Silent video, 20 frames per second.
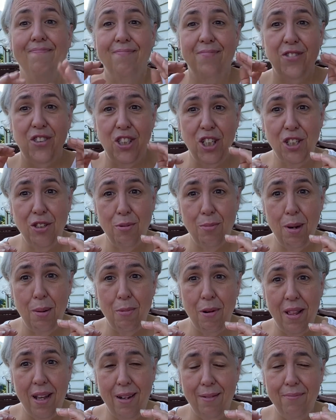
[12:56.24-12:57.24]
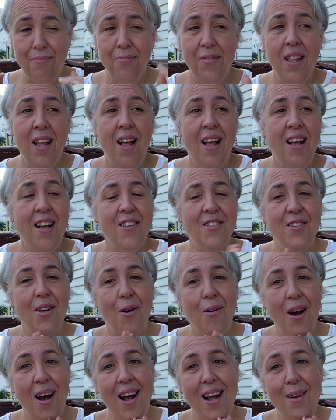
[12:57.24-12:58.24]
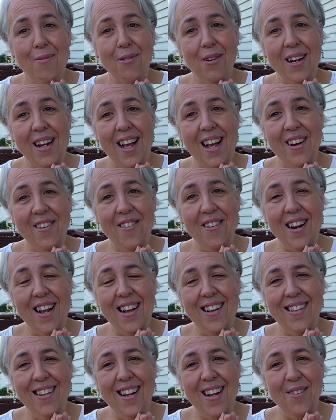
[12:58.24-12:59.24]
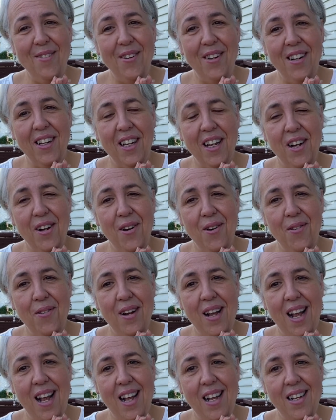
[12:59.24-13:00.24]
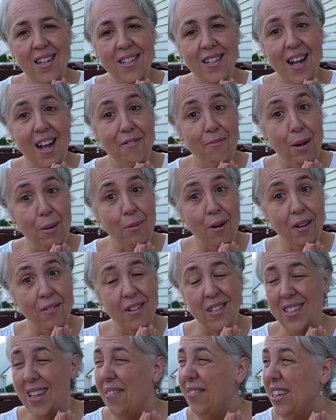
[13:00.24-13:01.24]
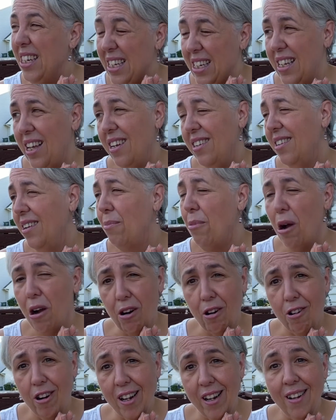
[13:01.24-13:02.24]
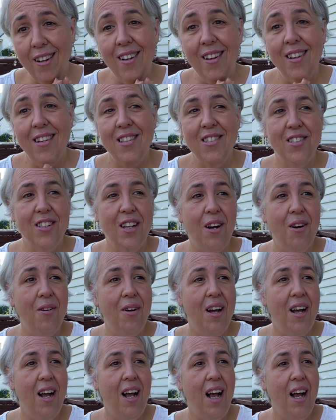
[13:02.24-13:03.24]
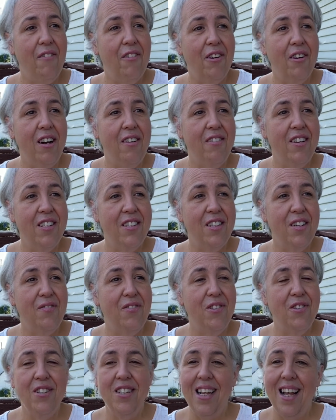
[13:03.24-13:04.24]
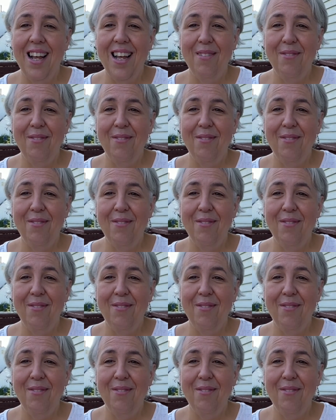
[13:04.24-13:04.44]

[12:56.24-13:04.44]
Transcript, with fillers: Just remember that. So I'm going to head on out. I'm going to go and have my breakfast. I haven't eaten yet and I'm hungry. So have a great rest of your day.